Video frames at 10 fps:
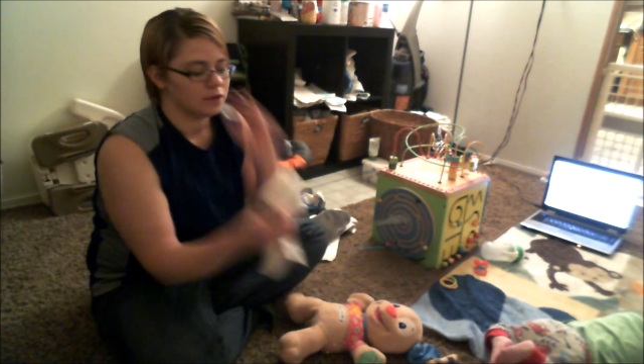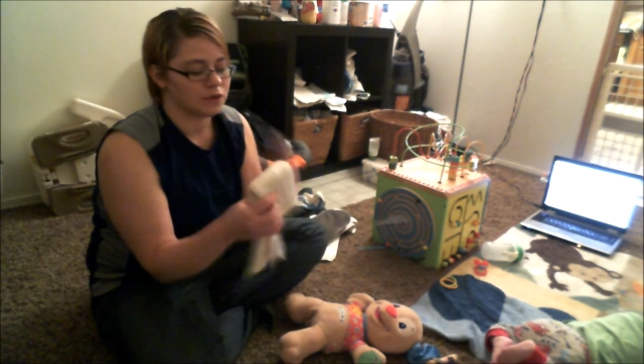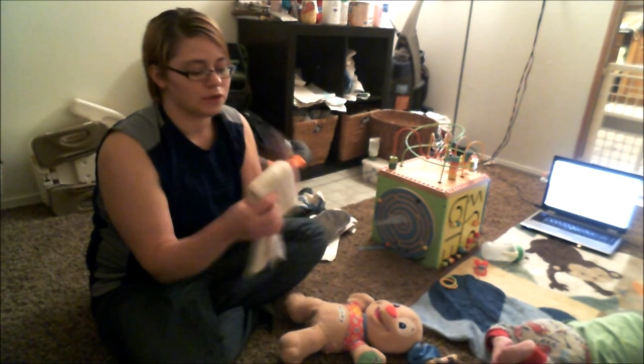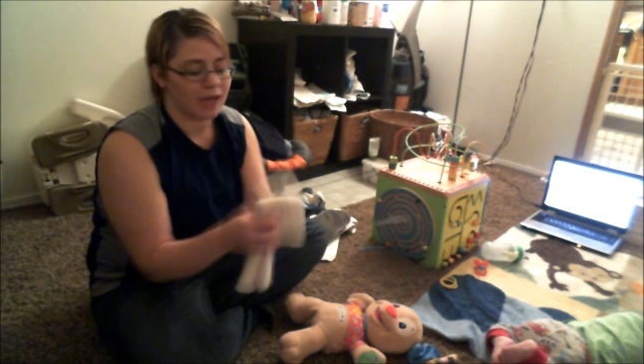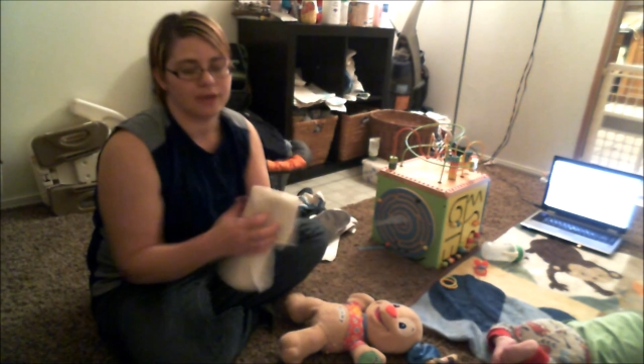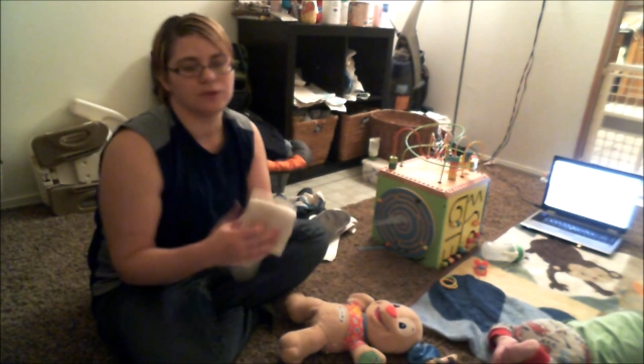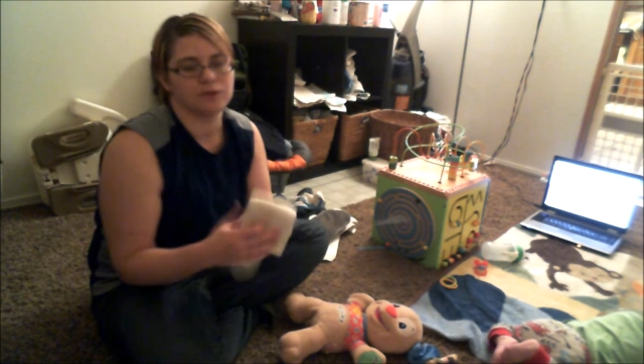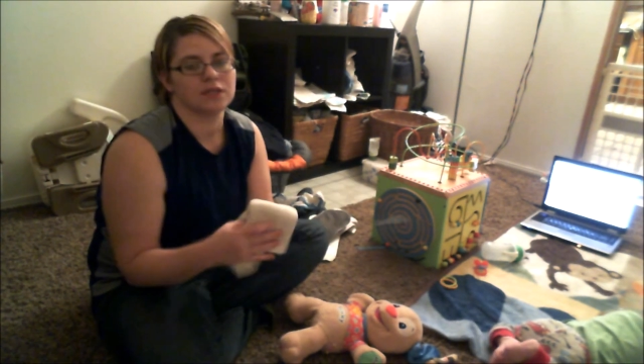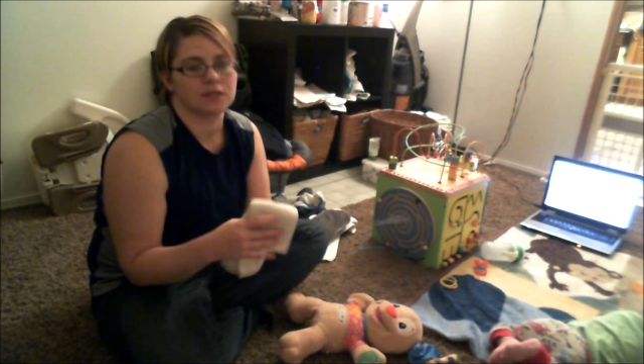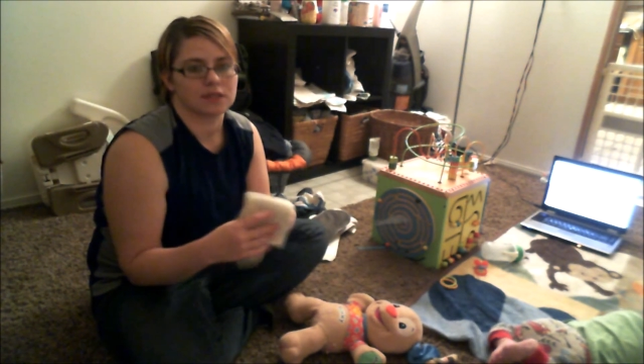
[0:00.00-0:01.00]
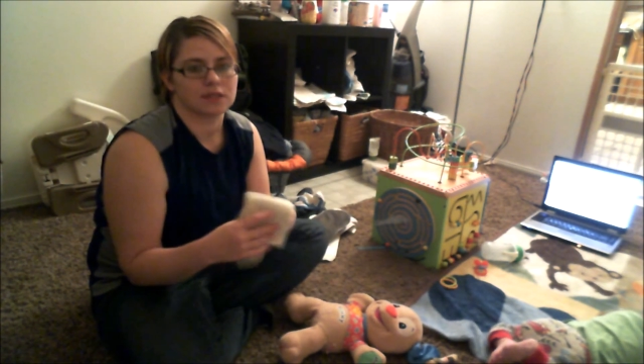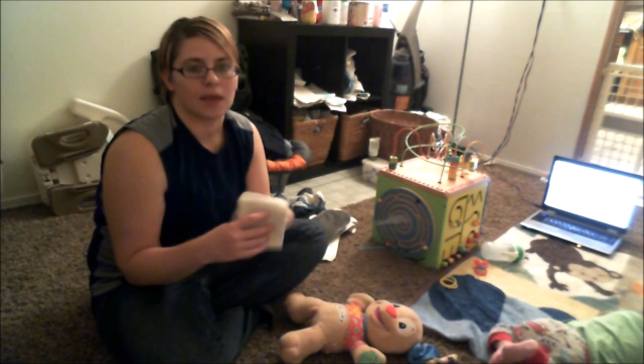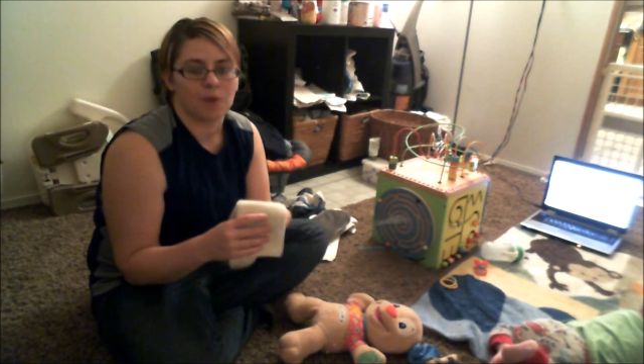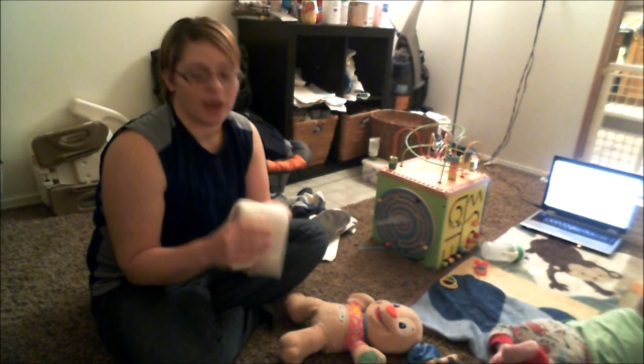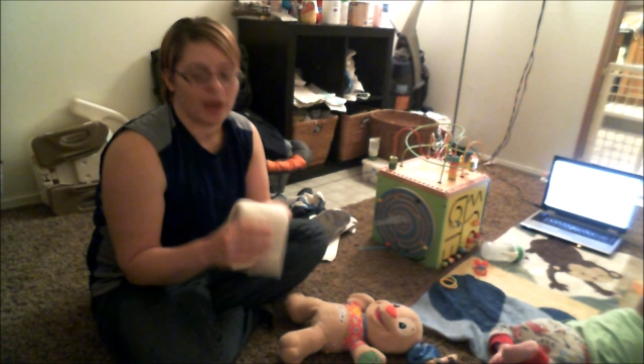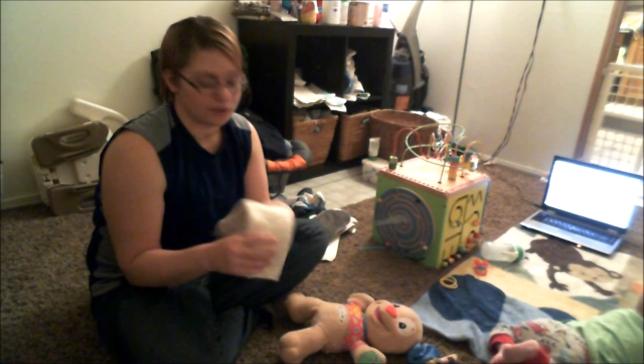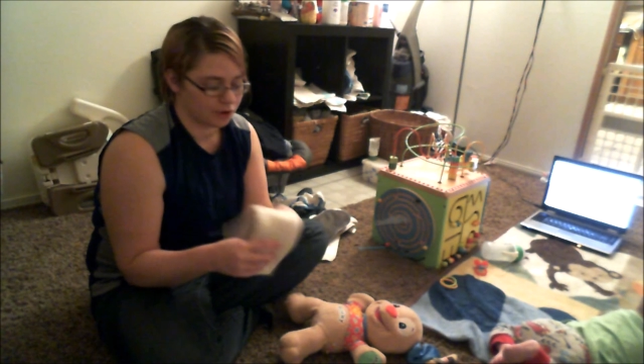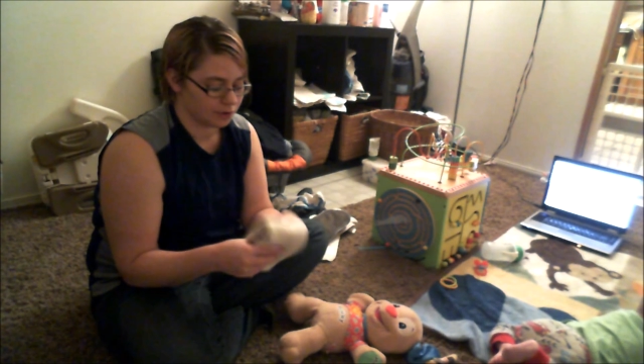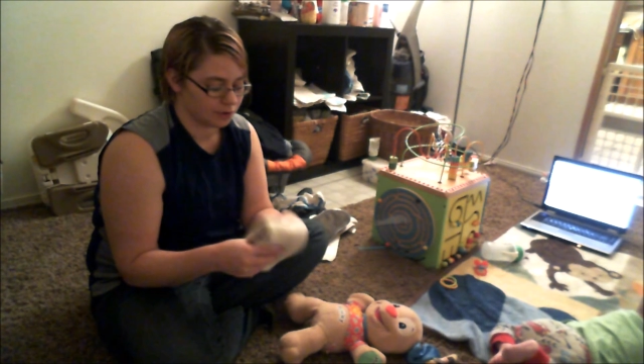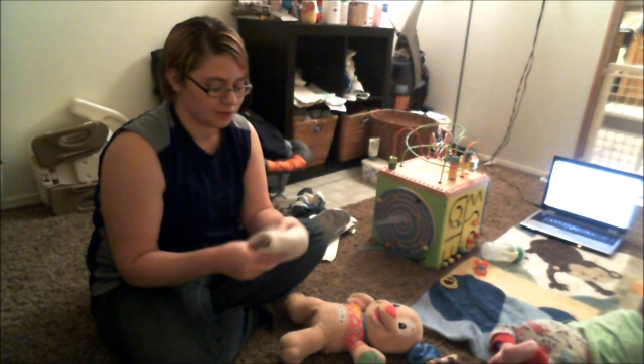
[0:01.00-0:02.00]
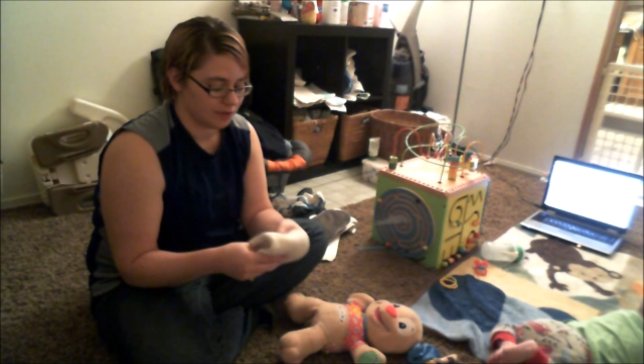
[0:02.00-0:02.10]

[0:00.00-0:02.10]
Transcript: can do this the same way on girls.